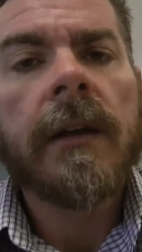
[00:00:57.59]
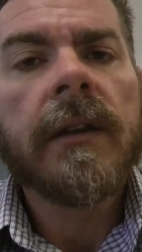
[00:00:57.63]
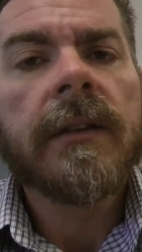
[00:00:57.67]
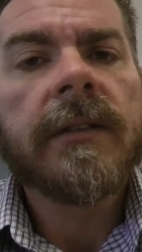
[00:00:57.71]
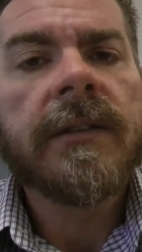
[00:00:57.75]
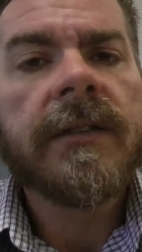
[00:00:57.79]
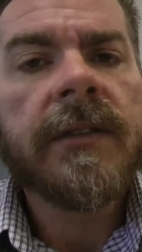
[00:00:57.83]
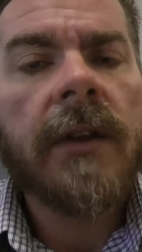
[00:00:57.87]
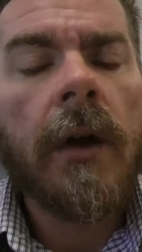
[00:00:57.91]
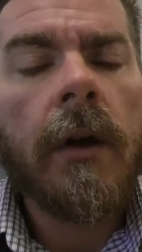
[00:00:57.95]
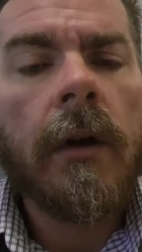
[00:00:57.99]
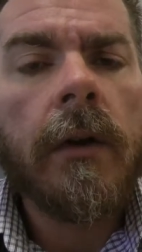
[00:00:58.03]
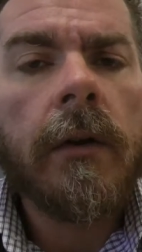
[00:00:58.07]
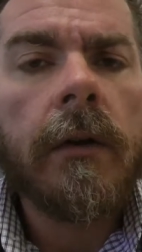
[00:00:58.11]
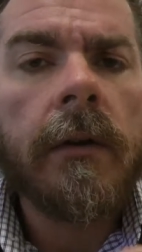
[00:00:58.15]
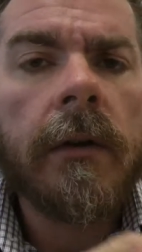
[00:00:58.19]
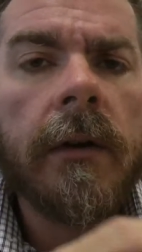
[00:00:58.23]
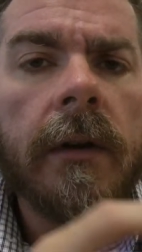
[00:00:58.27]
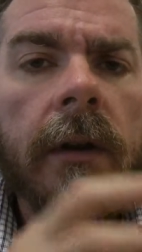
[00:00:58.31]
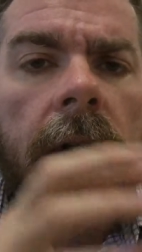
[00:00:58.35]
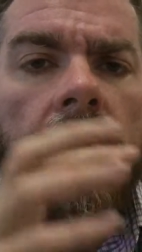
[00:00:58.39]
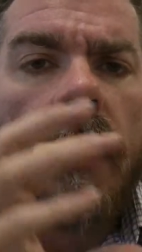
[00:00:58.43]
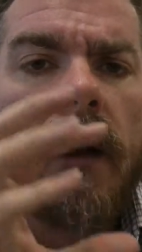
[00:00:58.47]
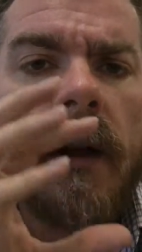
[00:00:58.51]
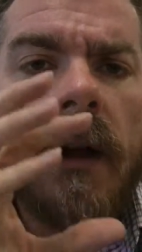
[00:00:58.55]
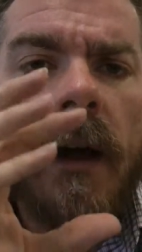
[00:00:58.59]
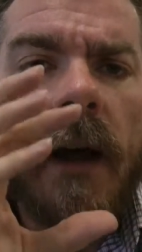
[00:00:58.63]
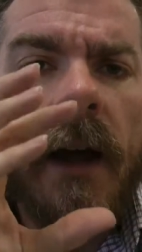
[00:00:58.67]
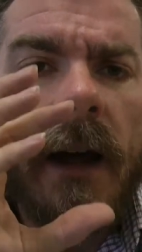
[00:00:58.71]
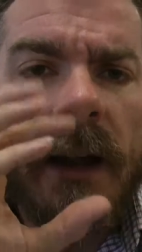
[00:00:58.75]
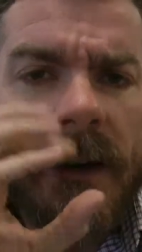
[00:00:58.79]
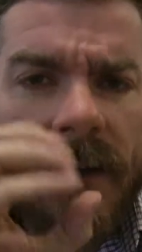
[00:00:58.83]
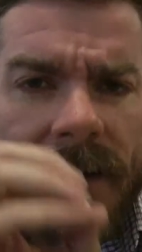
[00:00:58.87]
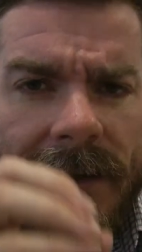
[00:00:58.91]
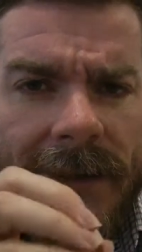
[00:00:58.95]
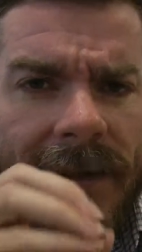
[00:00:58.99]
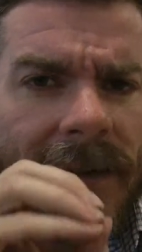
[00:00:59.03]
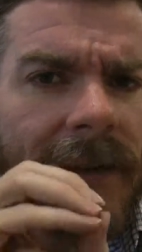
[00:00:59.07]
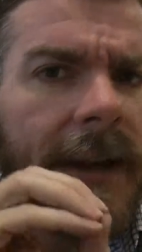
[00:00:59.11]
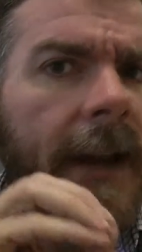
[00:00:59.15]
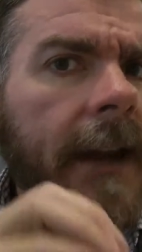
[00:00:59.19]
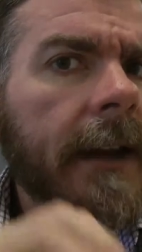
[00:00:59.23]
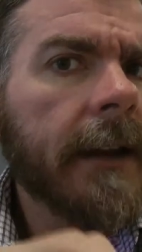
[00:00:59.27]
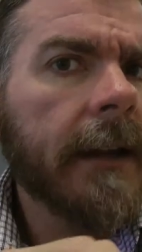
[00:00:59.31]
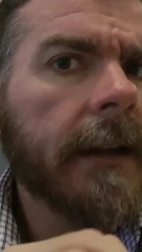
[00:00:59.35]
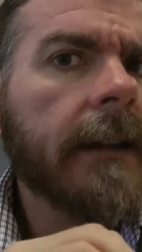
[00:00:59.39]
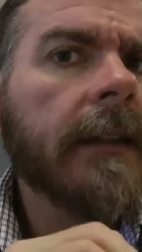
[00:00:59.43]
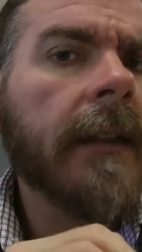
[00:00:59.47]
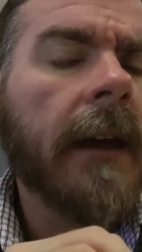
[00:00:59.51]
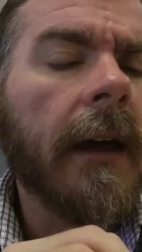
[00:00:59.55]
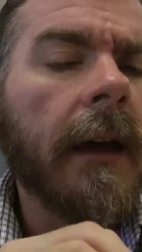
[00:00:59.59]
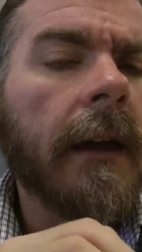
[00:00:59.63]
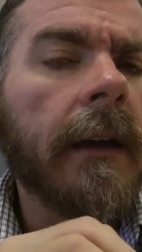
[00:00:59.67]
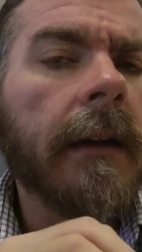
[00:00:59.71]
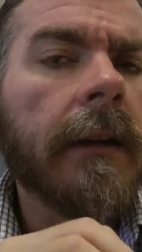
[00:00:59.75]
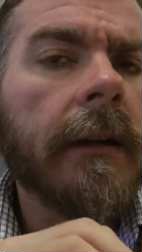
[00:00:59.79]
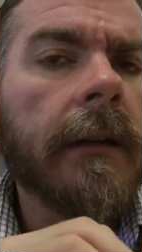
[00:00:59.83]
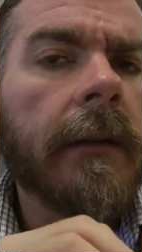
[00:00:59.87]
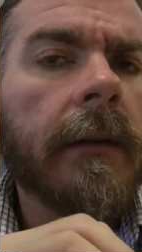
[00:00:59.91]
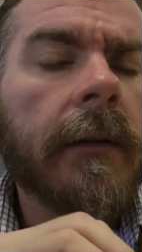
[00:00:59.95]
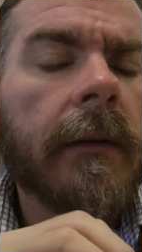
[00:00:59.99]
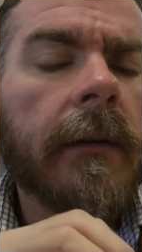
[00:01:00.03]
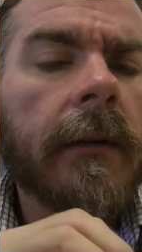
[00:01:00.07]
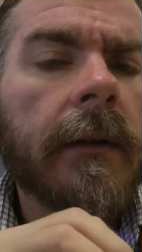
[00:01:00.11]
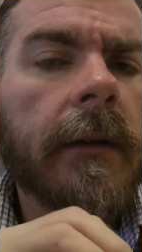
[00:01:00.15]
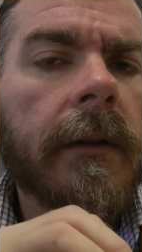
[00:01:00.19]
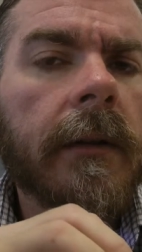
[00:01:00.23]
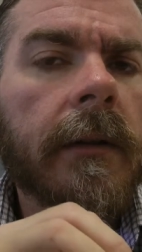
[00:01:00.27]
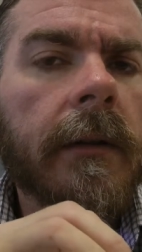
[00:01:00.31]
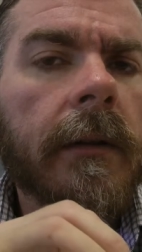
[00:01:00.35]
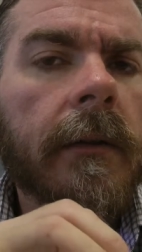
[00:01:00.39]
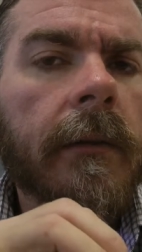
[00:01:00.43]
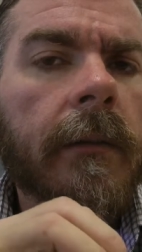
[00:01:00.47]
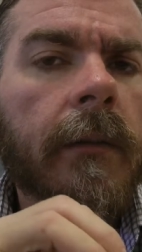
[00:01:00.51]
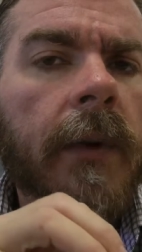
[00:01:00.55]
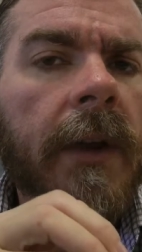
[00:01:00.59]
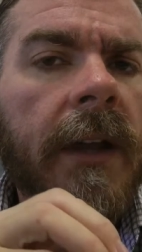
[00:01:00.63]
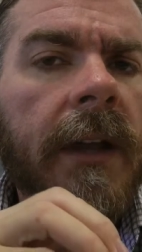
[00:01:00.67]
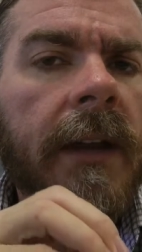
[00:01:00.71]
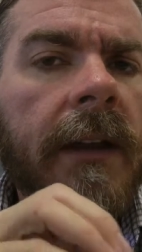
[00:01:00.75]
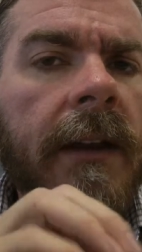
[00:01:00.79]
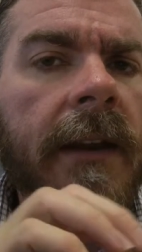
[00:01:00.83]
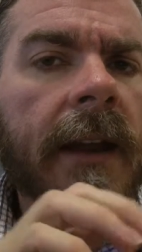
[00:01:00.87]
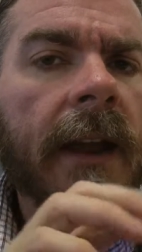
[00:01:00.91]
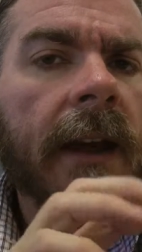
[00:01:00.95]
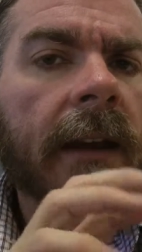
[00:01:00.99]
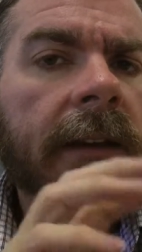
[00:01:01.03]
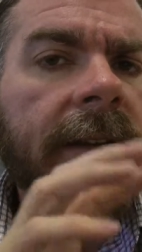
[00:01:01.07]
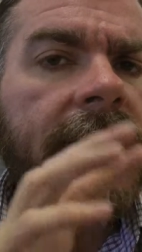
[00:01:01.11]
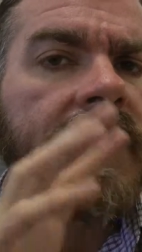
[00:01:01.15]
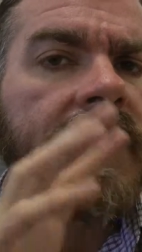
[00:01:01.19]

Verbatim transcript: So Understanding that, we can now